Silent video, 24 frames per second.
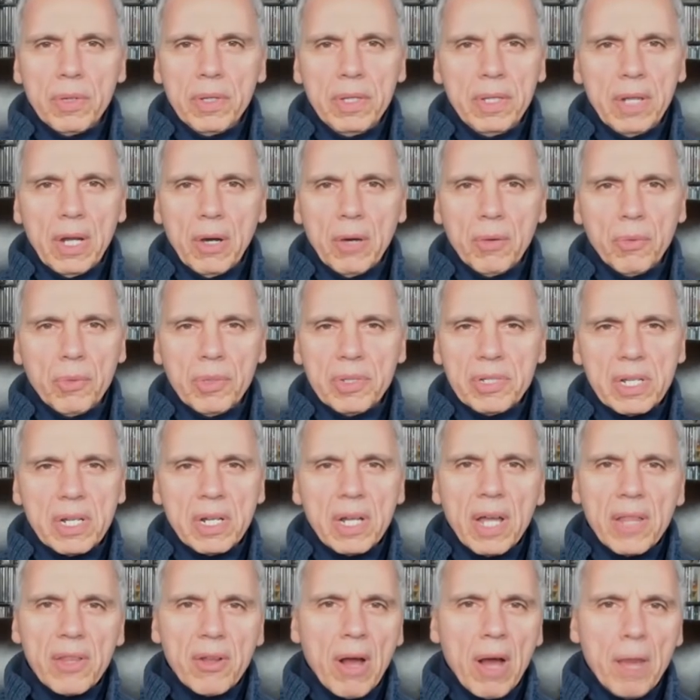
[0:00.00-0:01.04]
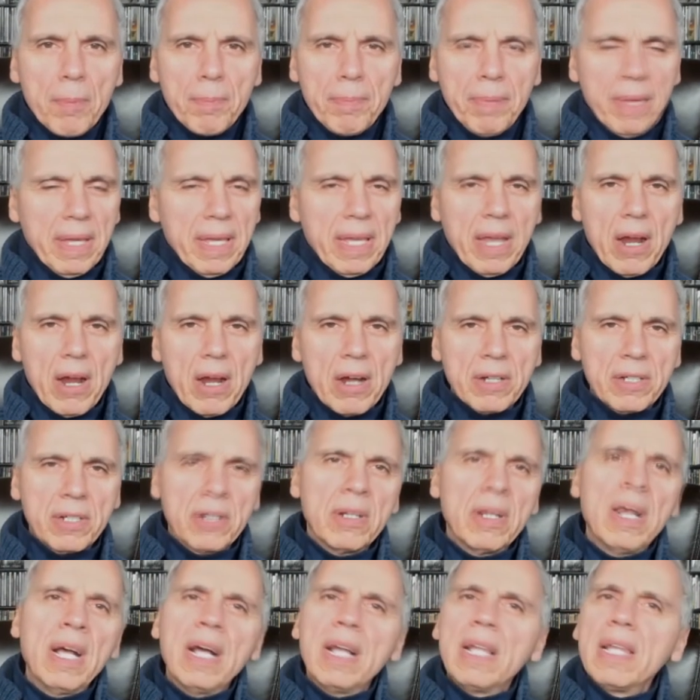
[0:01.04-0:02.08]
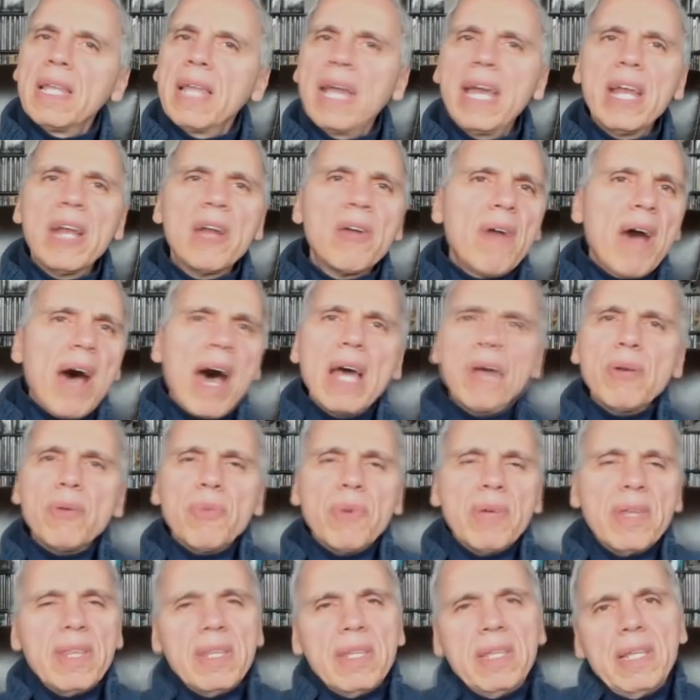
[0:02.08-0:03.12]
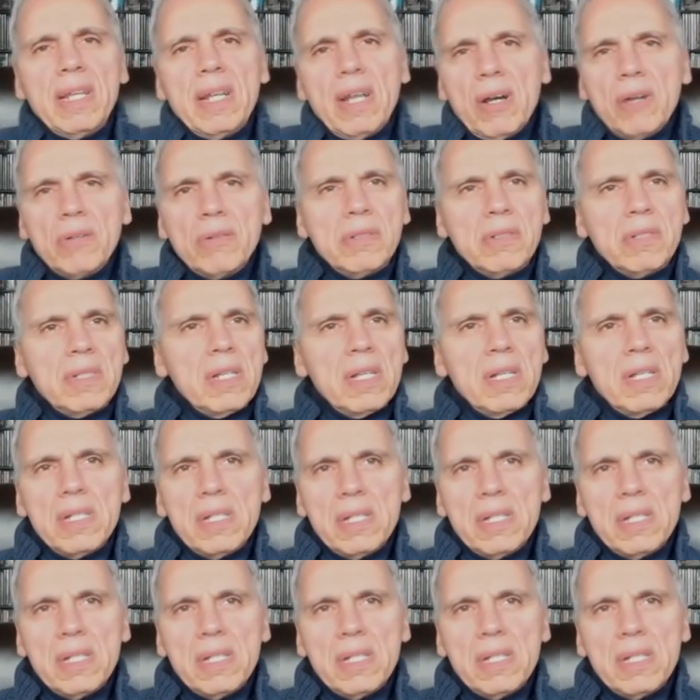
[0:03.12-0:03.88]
you know was another upbeat character. Later on, when you know